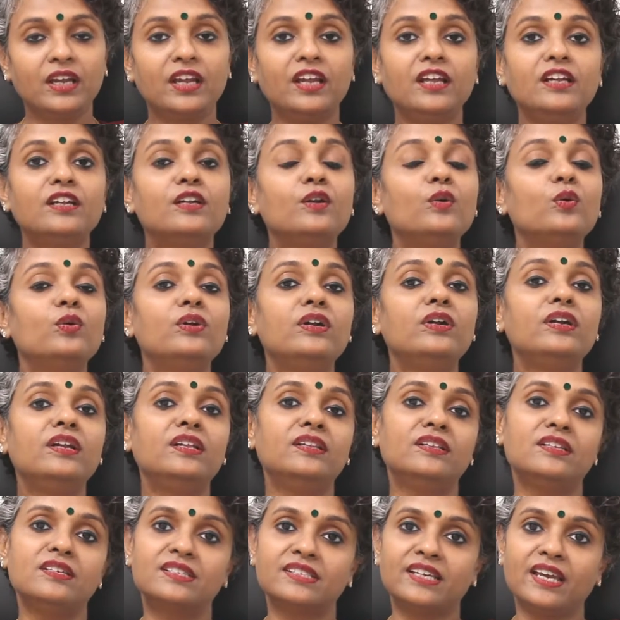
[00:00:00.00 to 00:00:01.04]
Included
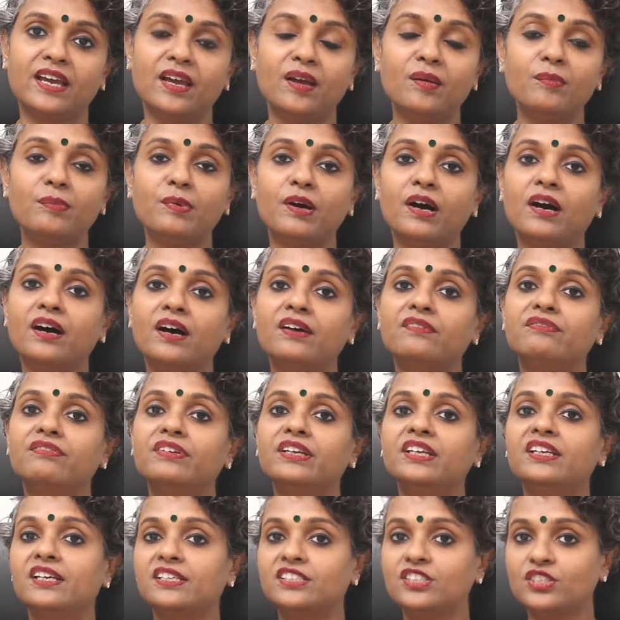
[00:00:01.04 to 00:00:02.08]
in this camp are
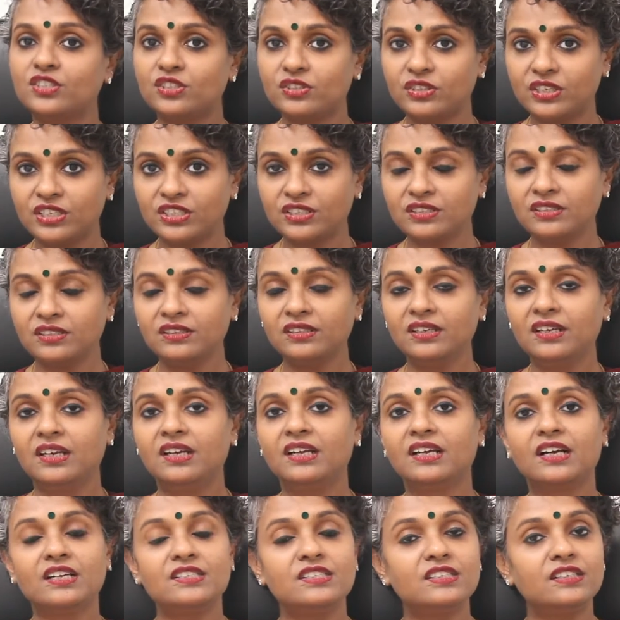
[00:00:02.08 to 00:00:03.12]
free registration,
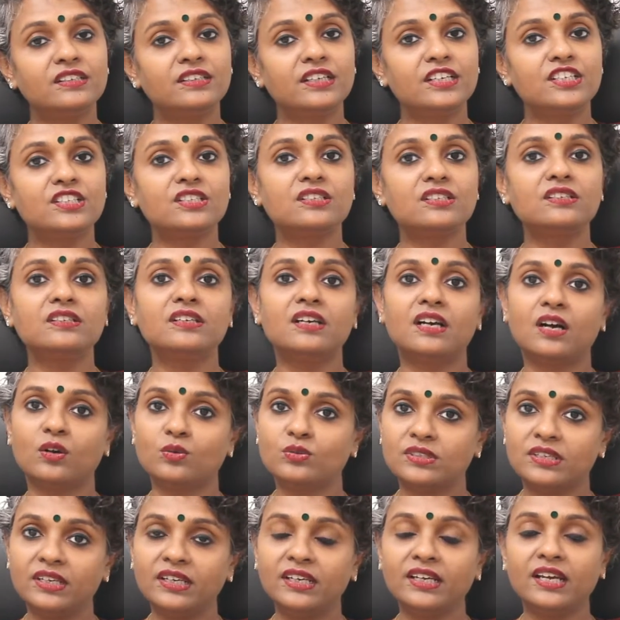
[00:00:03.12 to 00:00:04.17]
consultation,
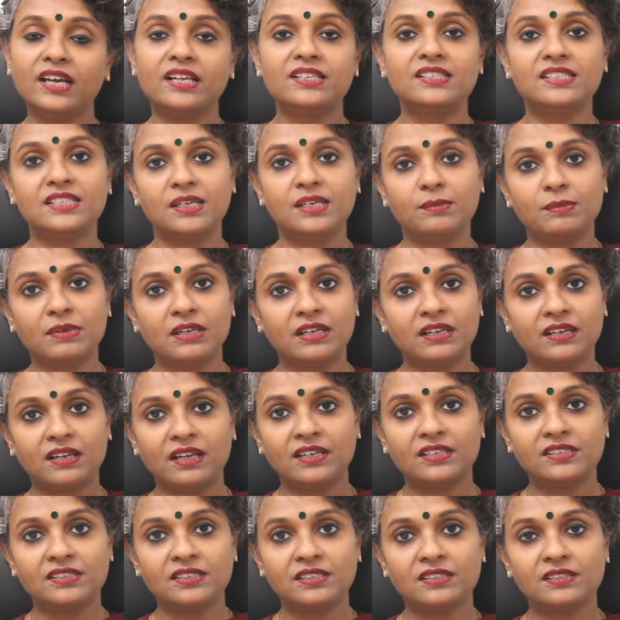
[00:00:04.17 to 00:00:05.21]
counseling and semen
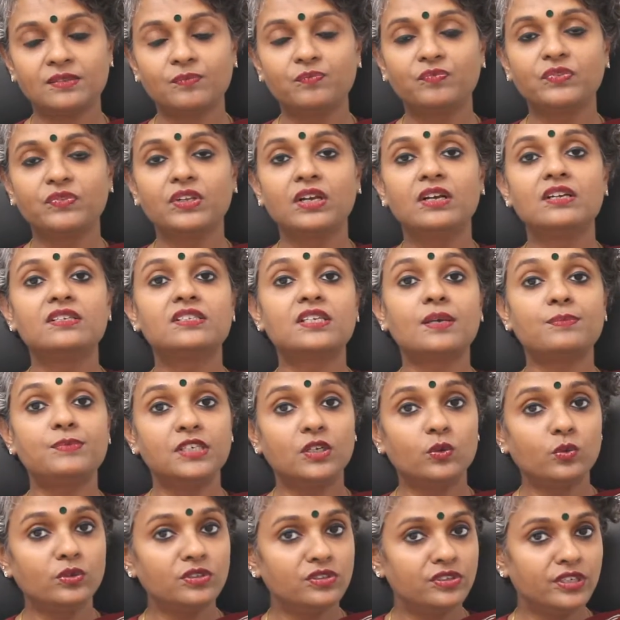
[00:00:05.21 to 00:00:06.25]
analysis.
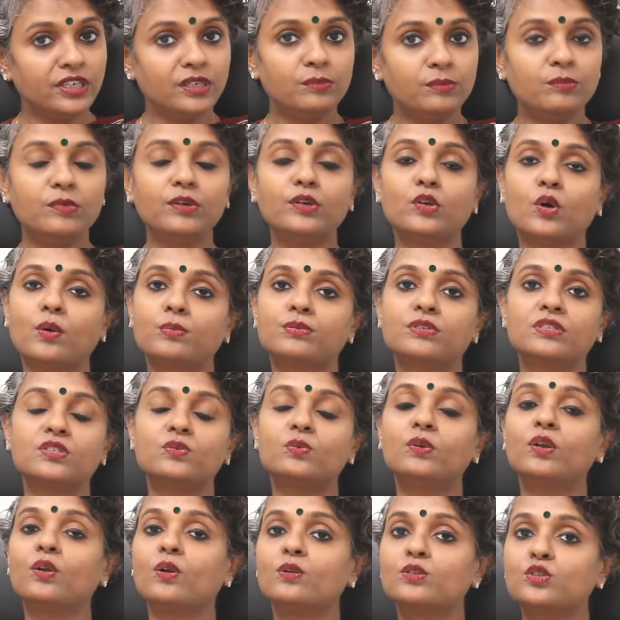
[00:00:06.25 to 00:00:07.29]
Subsequent treatment
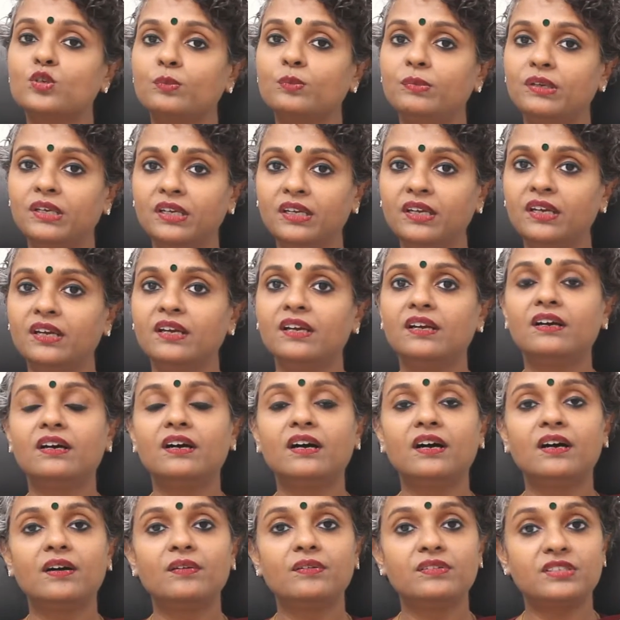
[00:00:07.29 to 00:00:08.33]
options will also be
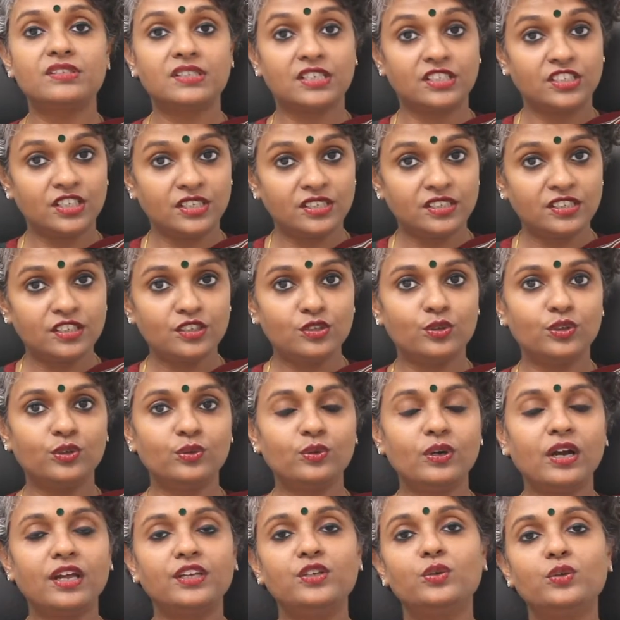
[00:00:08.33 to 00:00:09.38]
suggested to
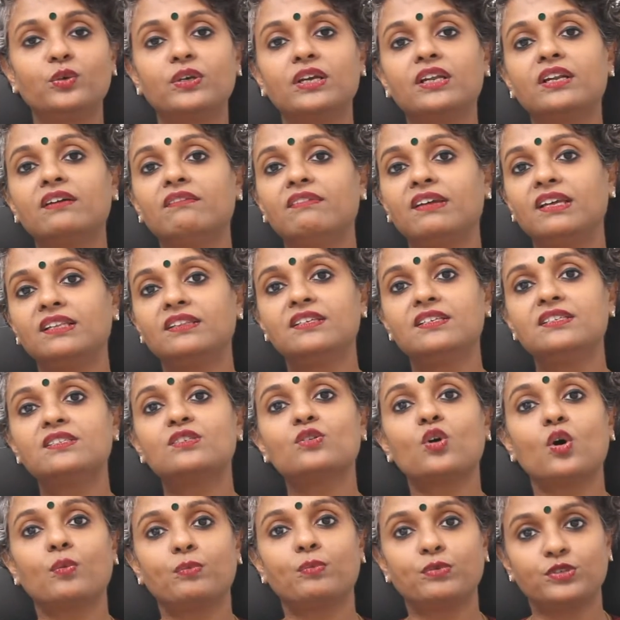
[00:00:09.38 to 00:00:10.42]
you and you can avail
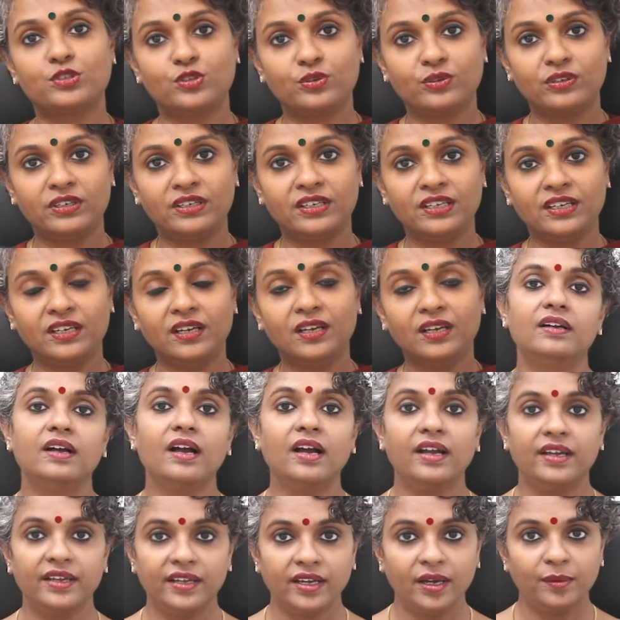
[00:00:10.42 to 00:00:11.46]
this opportunity.
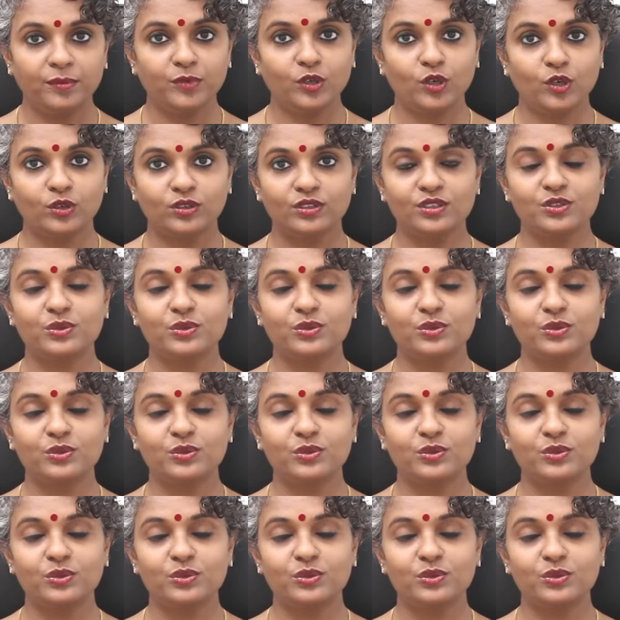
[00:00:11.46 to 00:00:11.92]
Hi, I'm Dr.